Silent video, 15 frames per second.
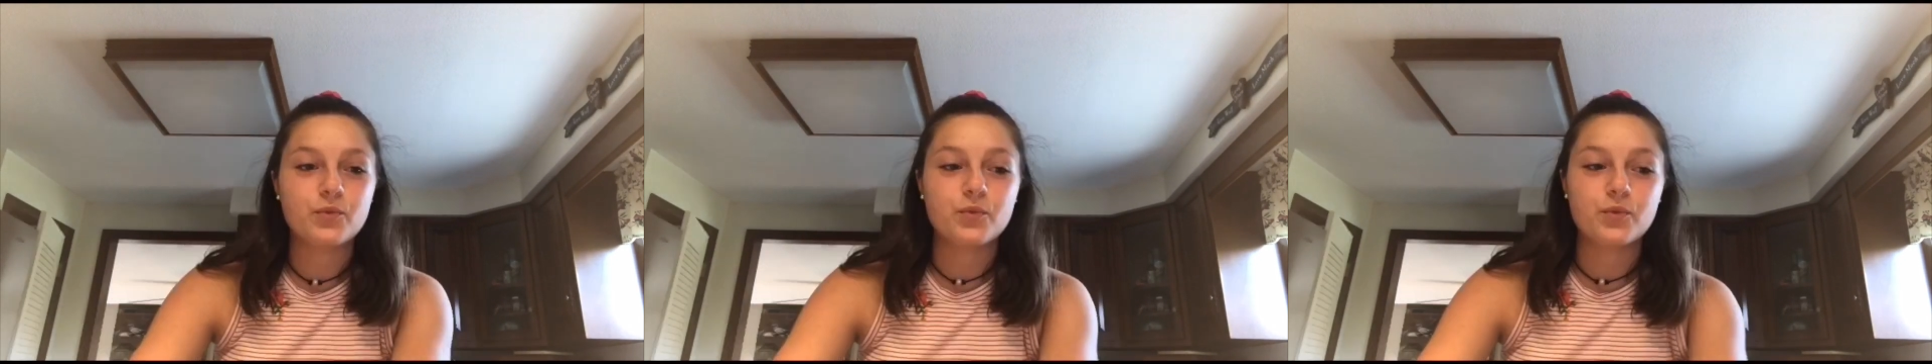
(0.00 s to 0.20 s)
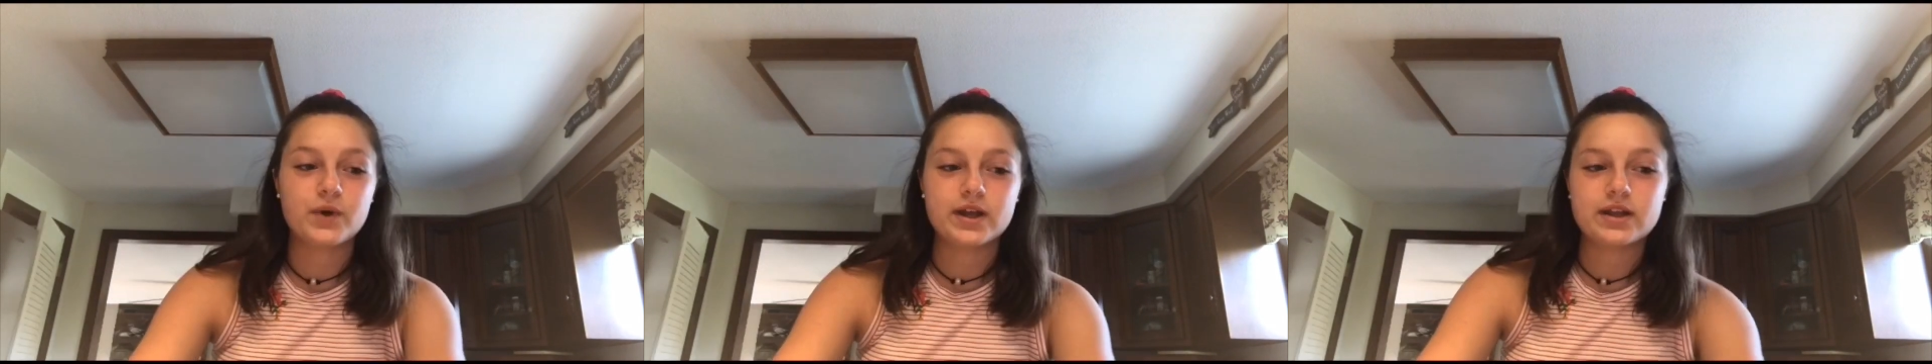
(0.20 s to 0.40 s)

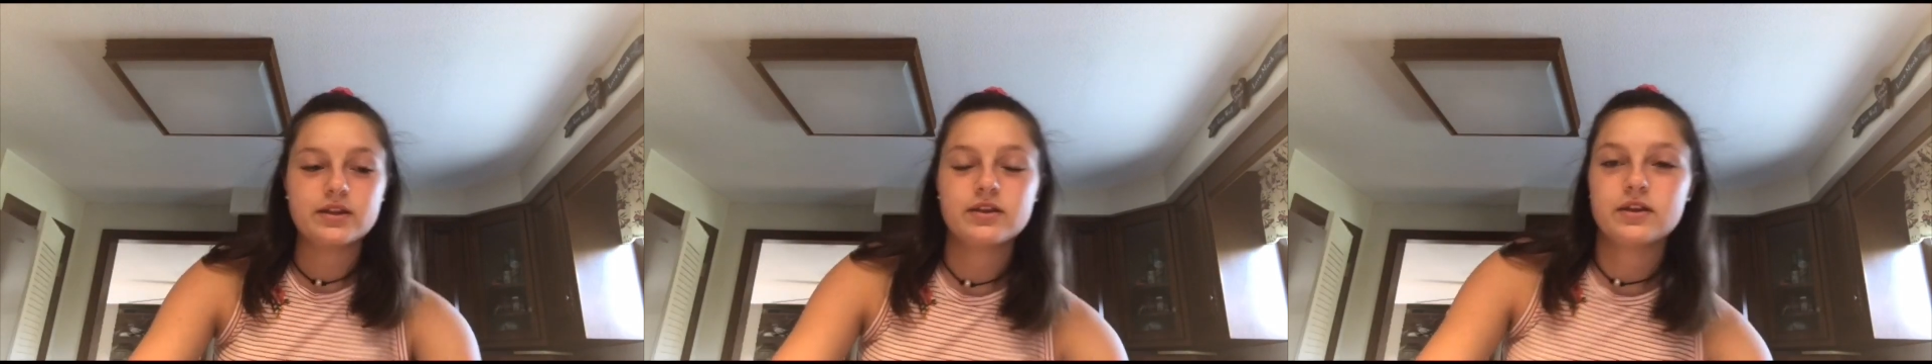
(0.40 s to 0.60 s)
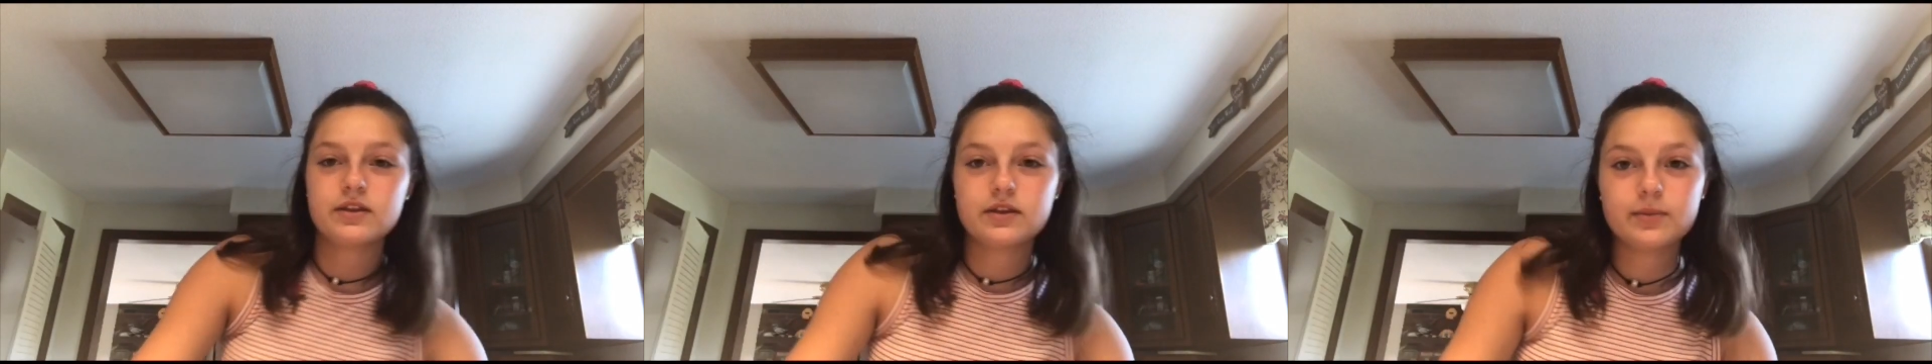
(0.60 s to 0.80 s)

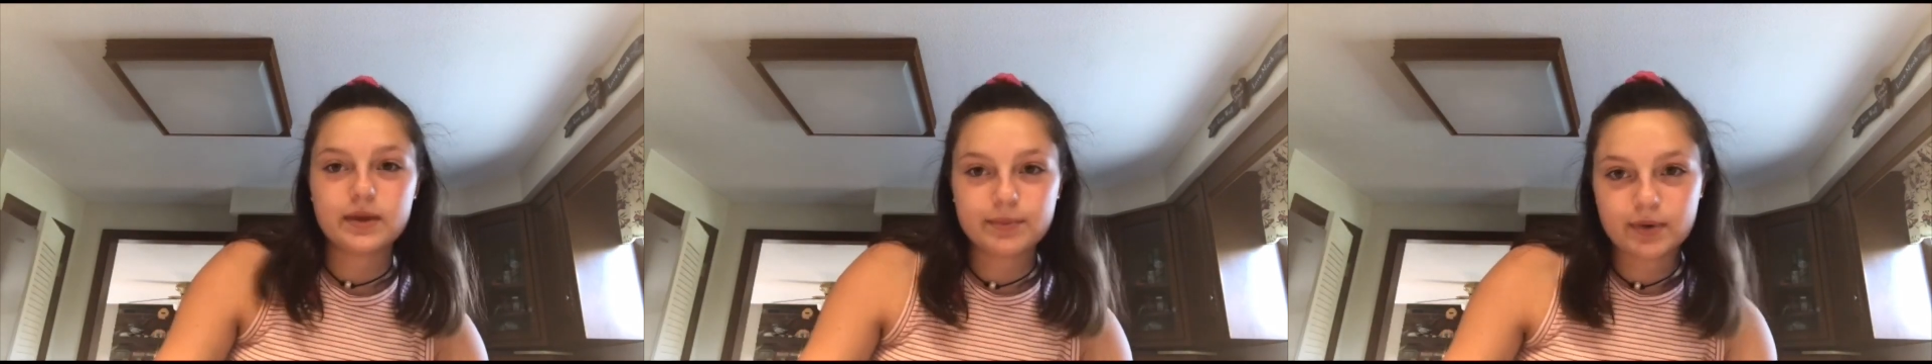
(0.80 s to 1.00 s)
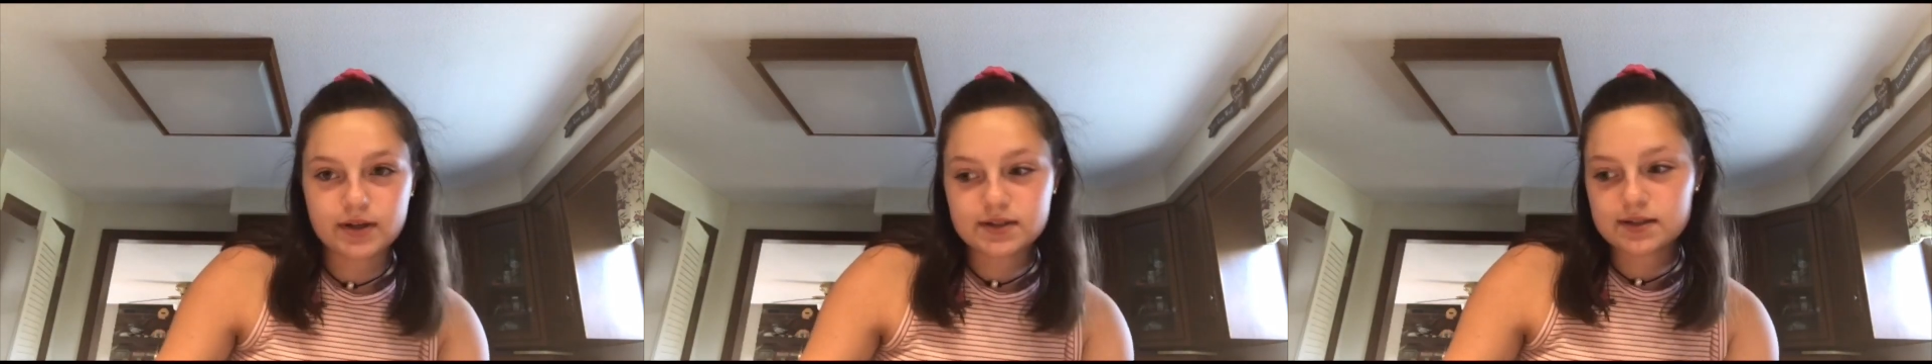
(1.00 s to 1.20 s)
With the
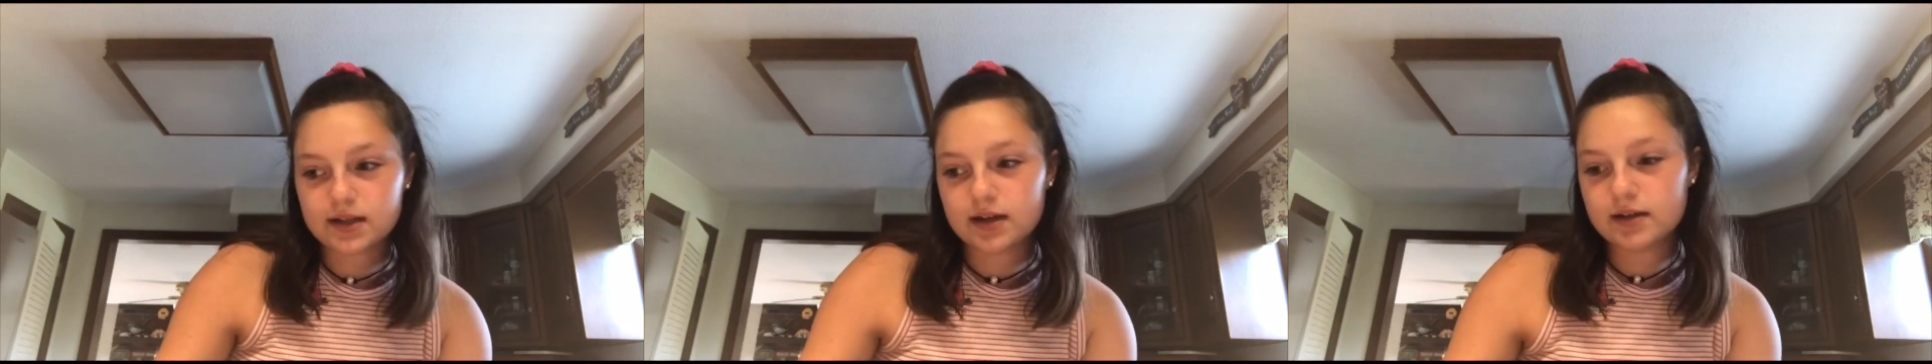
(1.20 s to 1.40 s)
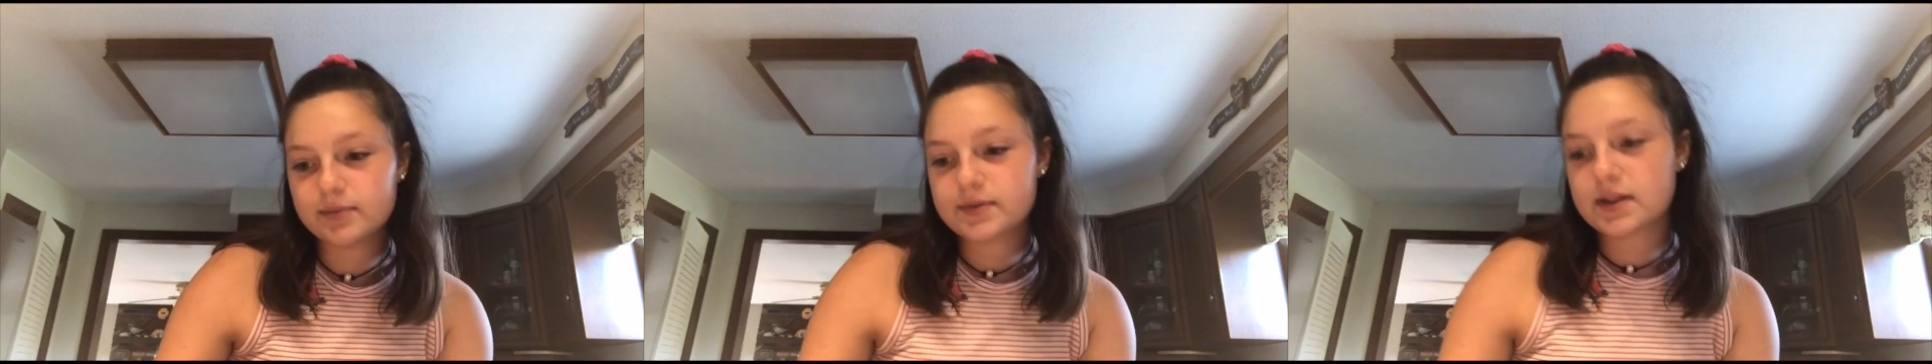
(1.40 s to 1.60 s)
meatball
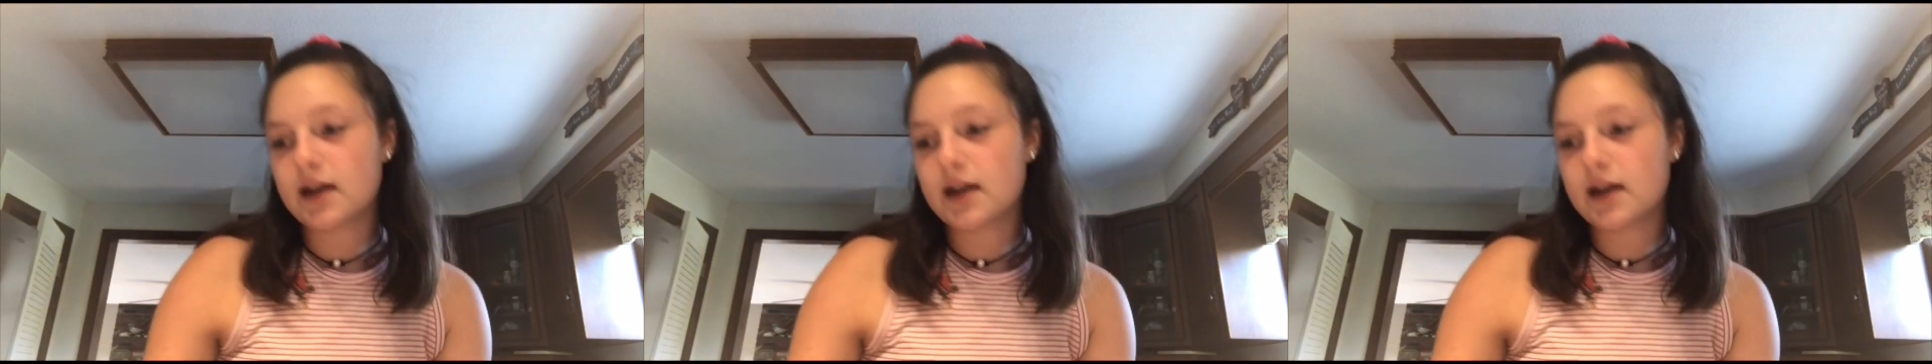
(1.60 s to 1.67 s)
subs,